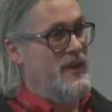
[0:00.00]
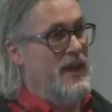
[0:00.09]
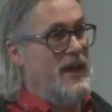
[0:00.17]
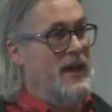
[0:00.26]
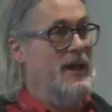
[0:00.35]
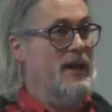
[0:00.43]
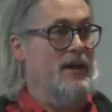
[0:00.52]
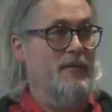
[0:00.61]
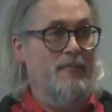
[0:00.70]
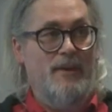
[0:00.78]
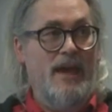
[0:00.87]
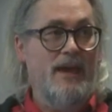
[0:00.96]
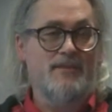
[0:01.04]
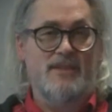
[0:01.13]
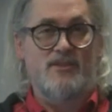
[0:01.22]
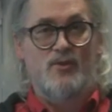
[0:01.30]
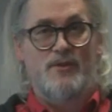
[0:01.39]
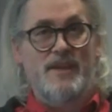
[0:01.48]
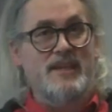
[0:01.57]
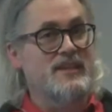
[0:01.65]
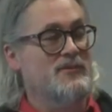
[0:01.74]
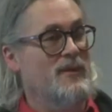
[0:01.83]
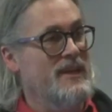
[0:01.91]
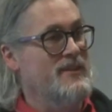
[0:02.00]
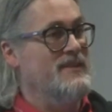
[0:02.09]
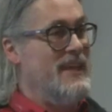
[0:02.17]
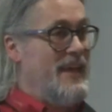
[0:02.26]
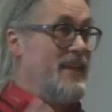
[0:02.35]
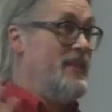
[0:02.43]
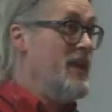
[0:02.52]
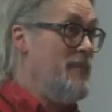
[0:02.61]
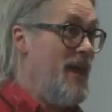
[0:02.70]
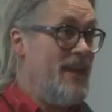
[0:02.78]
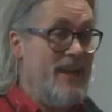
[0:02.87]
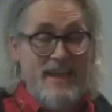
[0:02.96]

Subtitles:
Perhaps the sort of easiest way to start to think about it